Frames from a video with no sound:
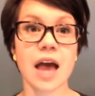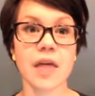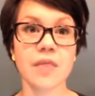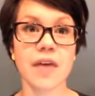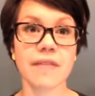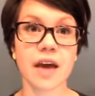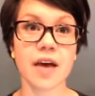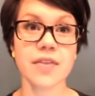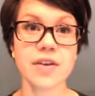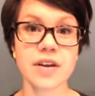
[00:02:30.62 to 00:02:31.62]
And then the
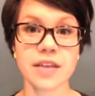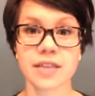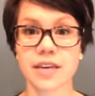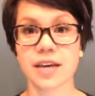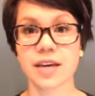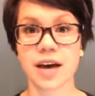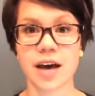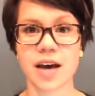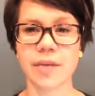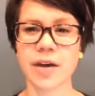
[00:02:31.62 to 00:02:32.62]
other thing,
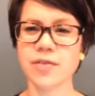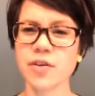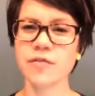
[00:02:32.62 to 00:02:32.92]
I don't